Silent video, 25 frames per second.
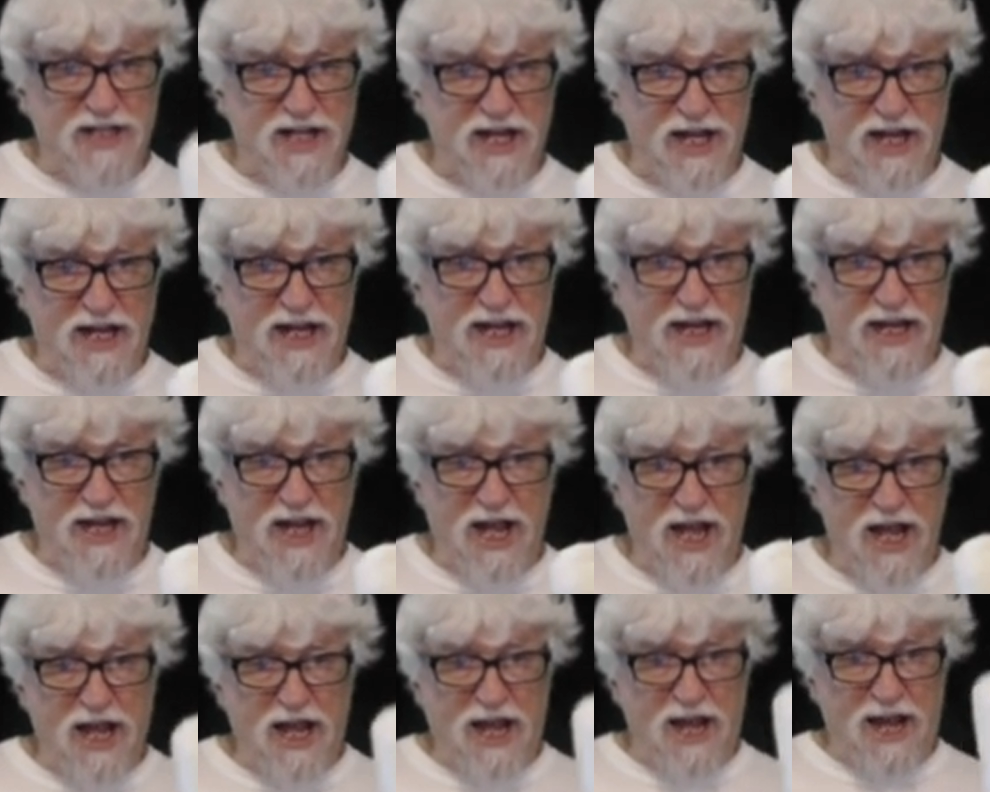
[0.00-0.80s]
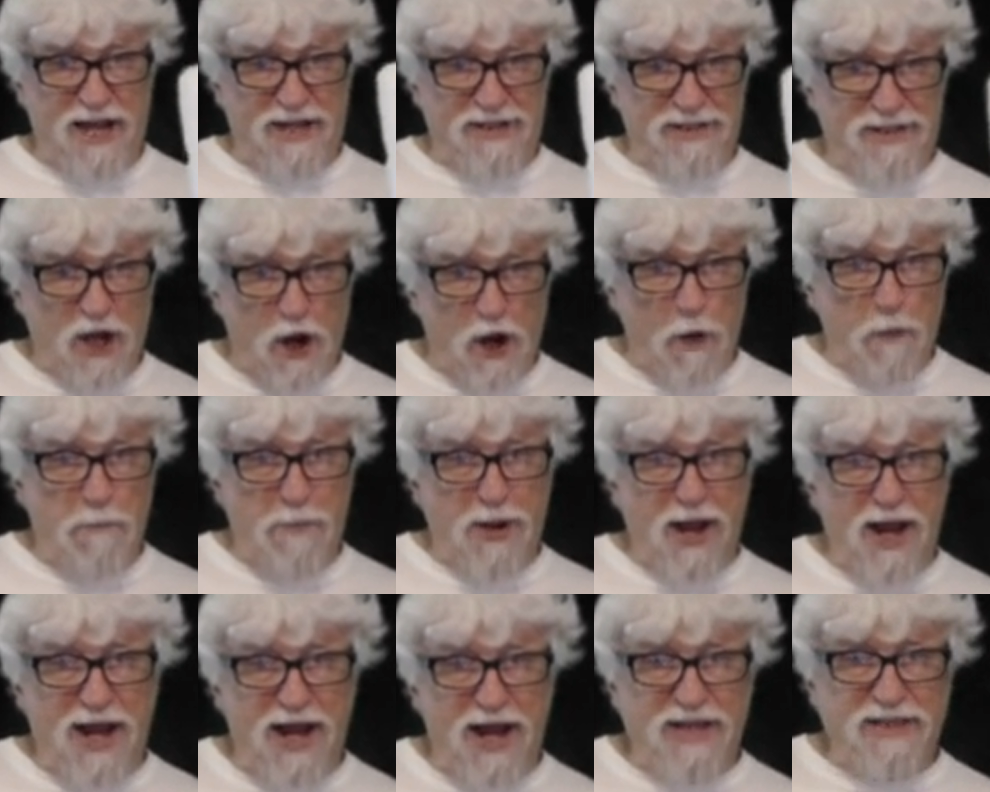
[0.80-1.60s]
day and go
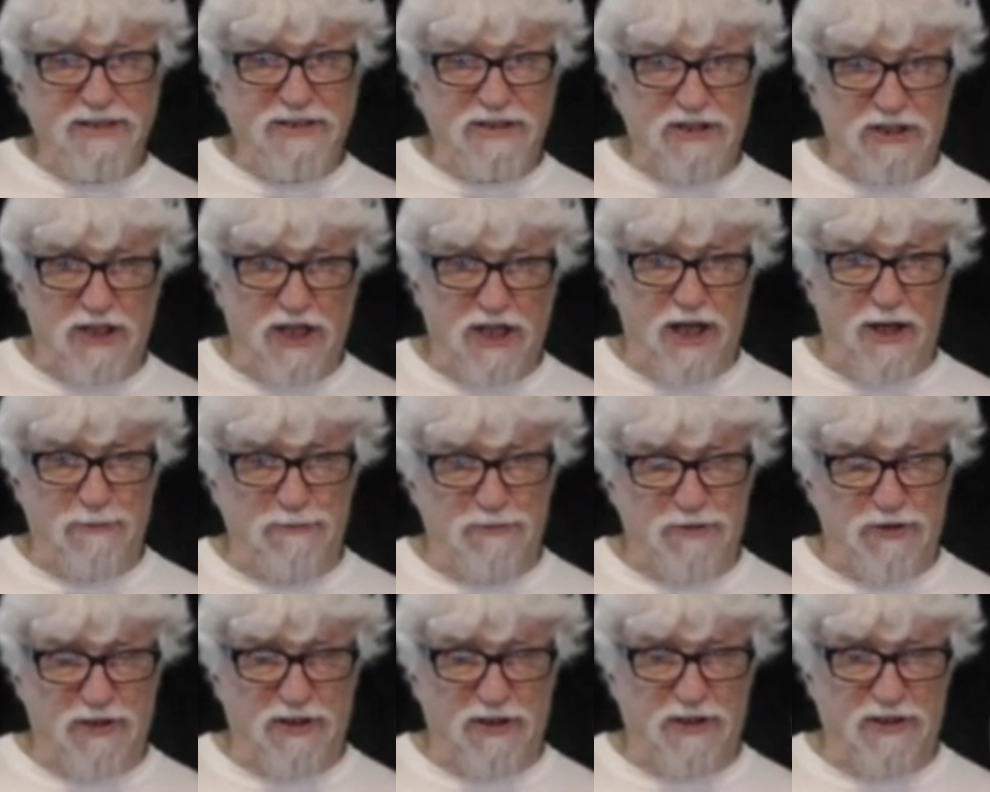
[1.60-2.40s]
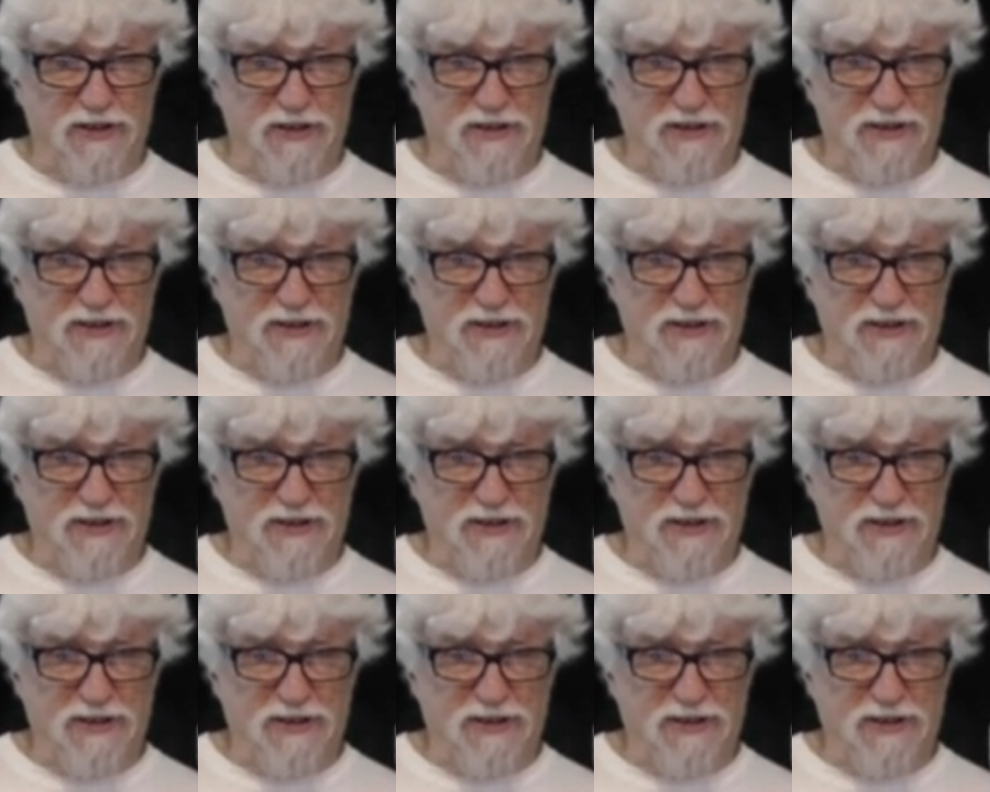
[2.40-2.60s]
paint something.